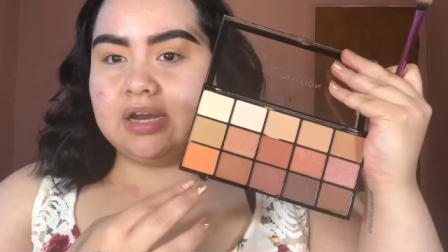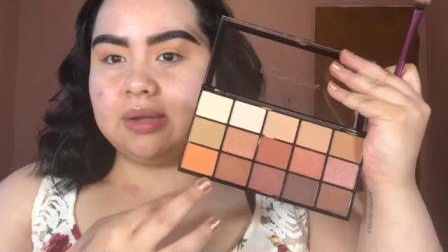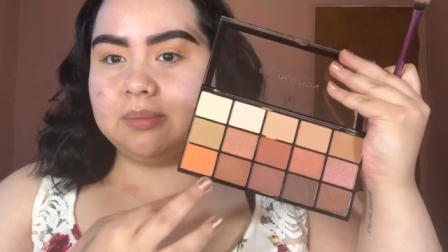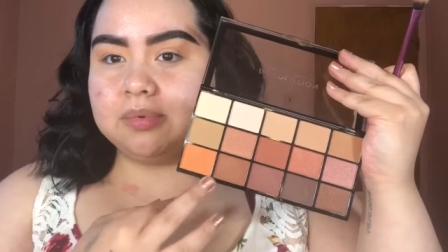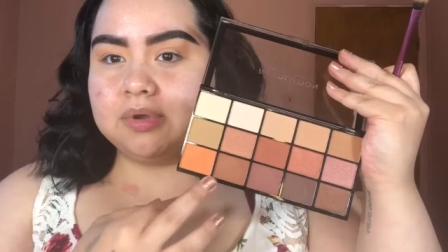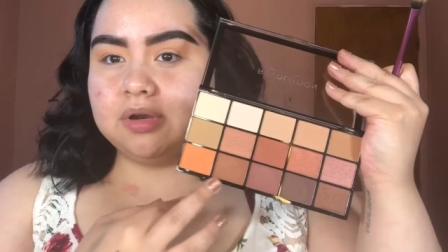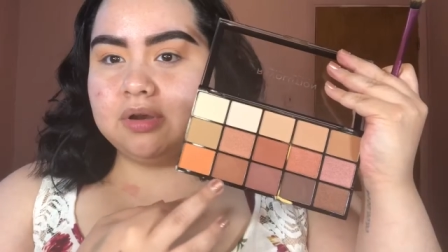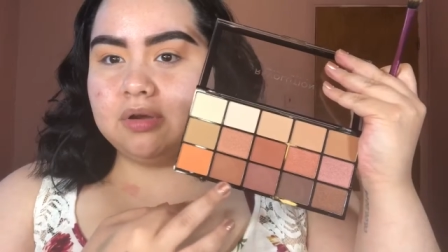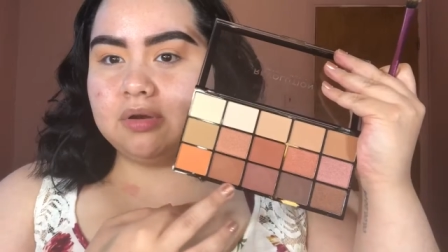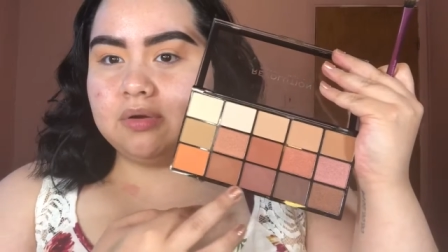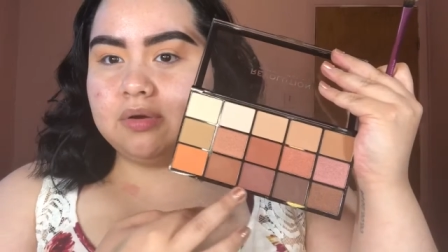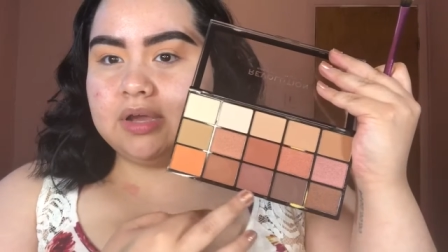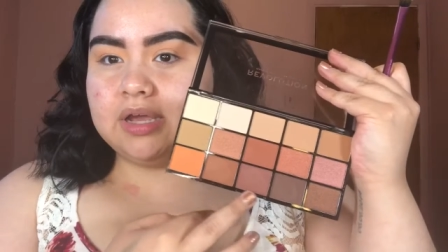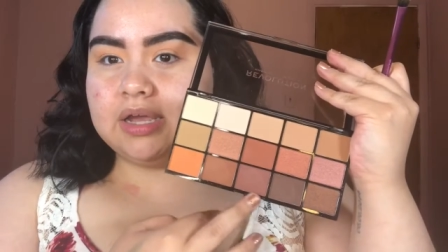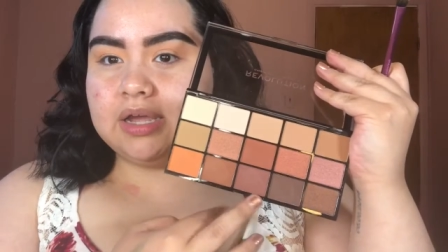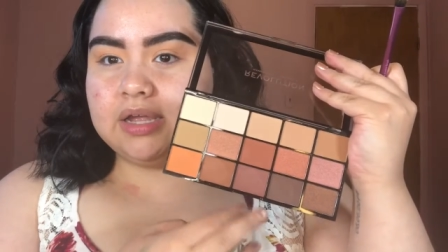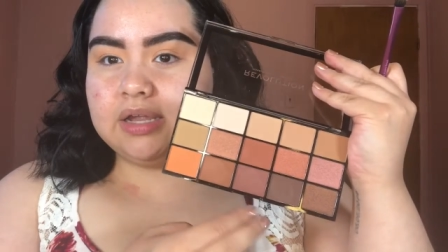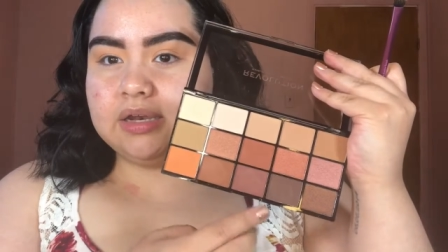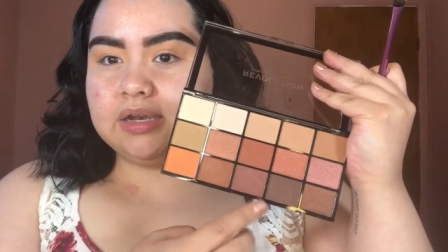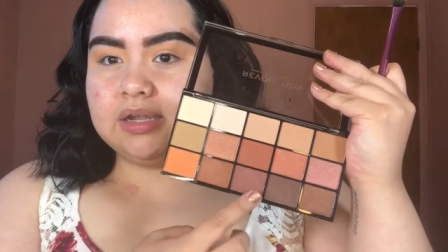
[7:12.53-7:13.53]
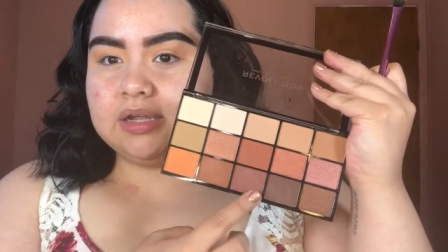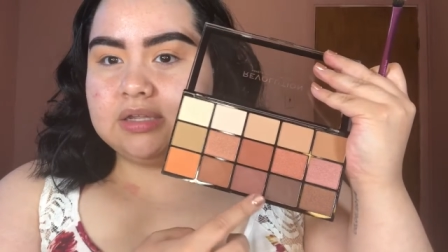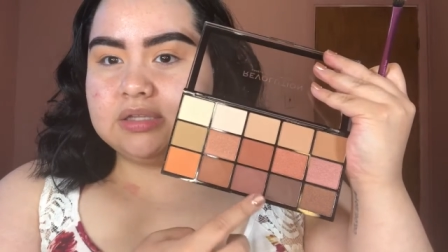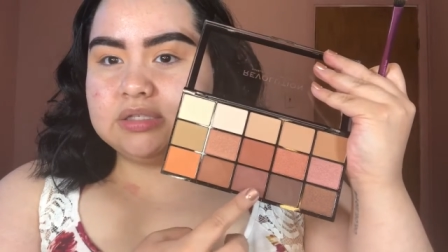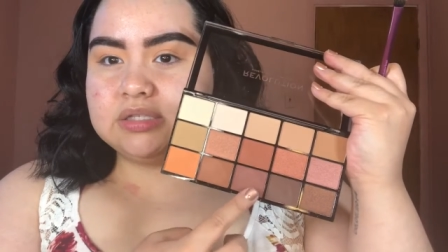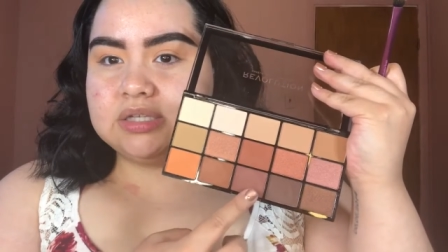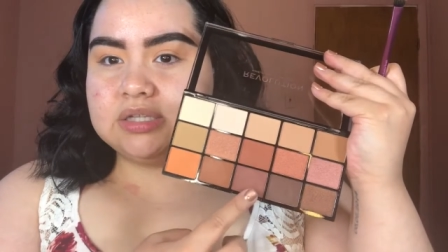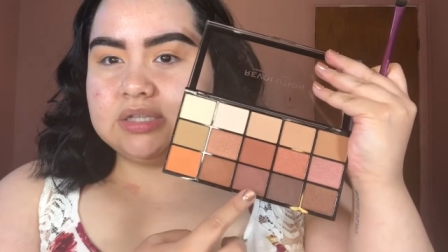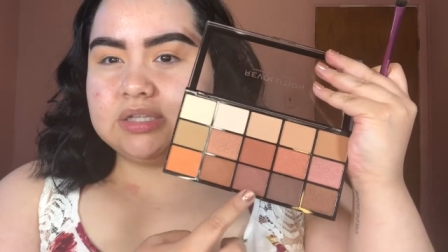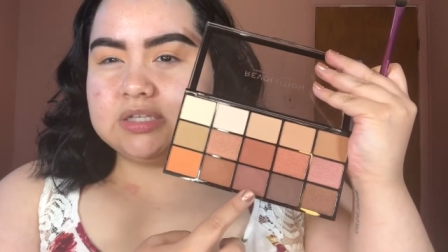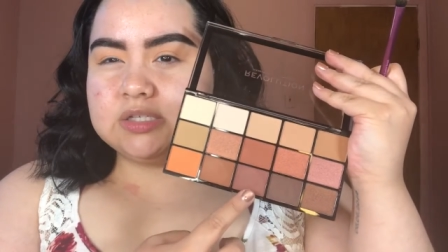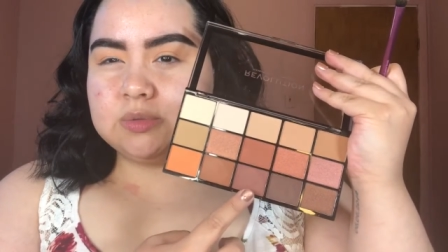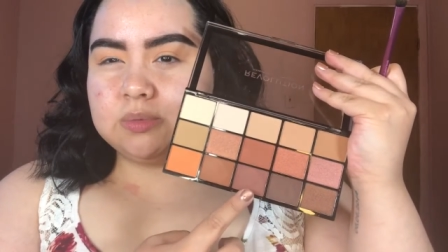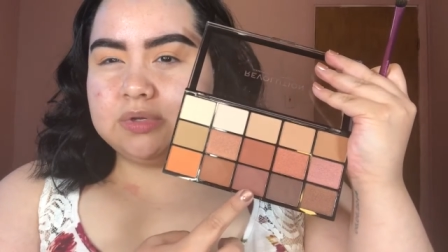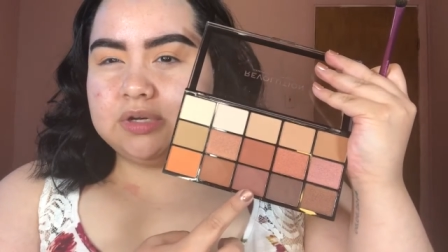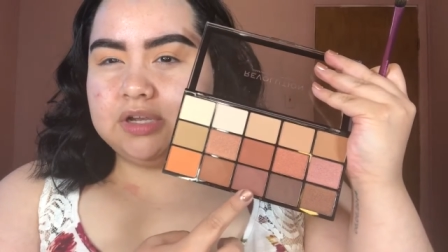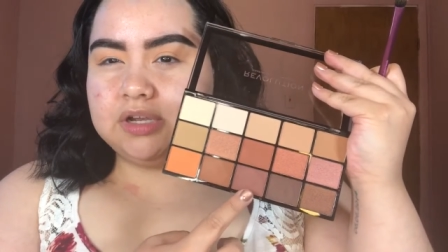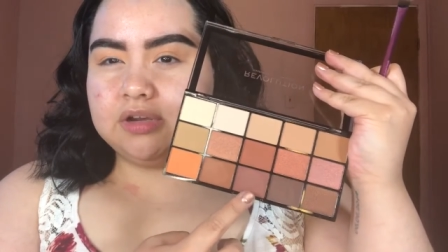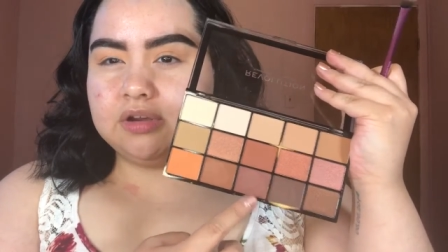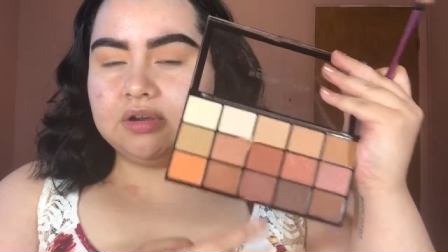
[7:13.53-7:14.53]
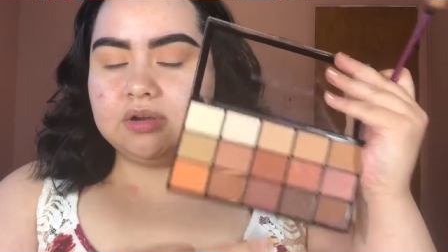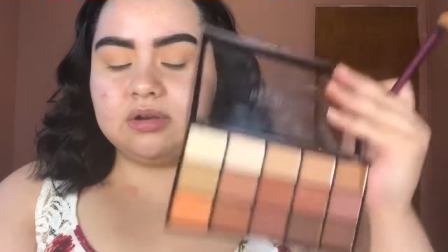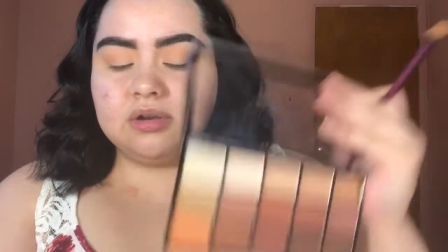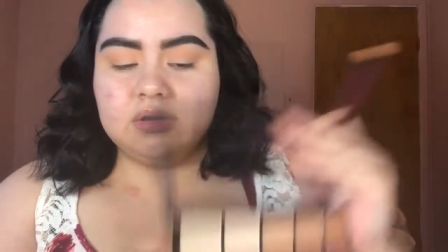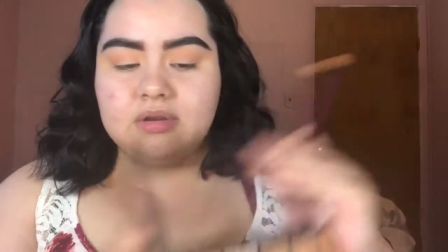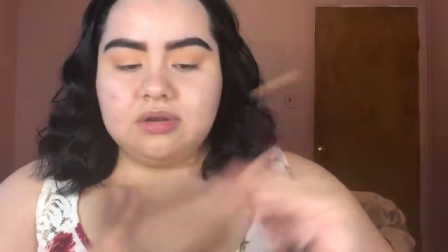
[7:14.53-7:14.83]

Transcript: I'm going to go ahead into this one here